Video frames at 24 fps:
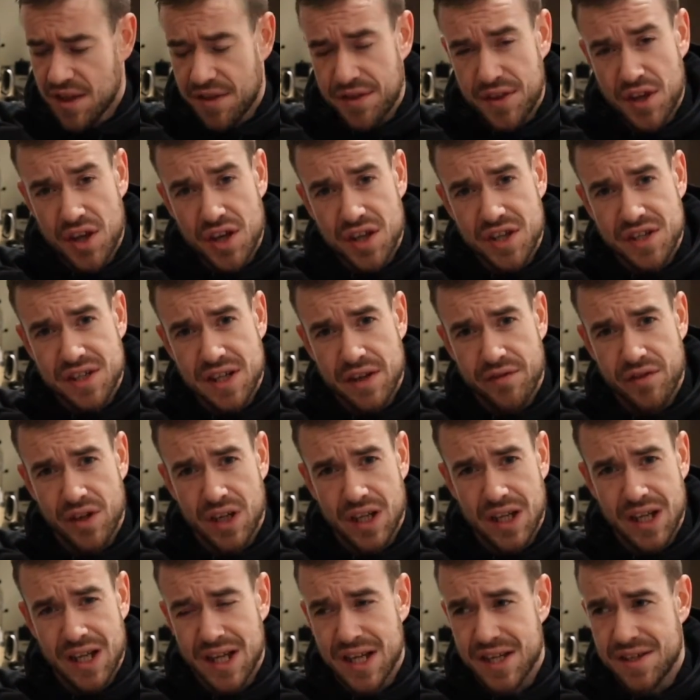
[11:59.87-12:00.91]
37
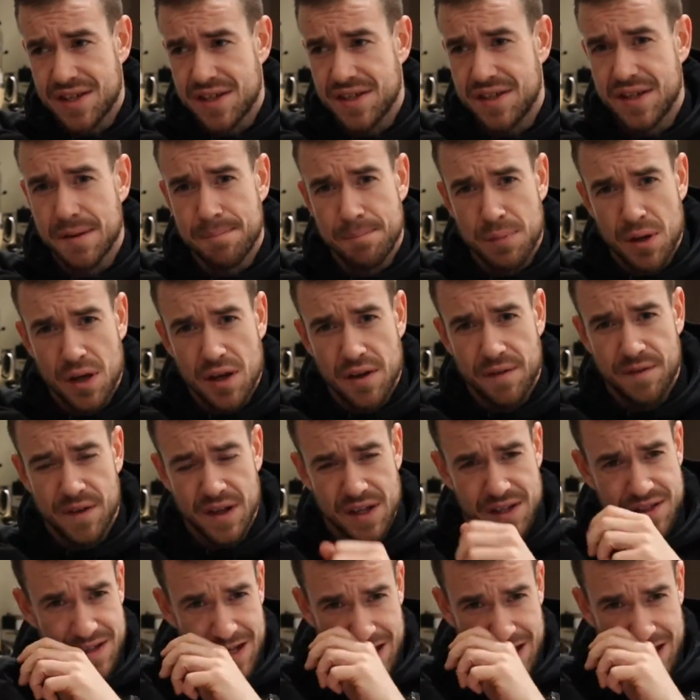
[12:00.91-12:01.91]
litres is the perfect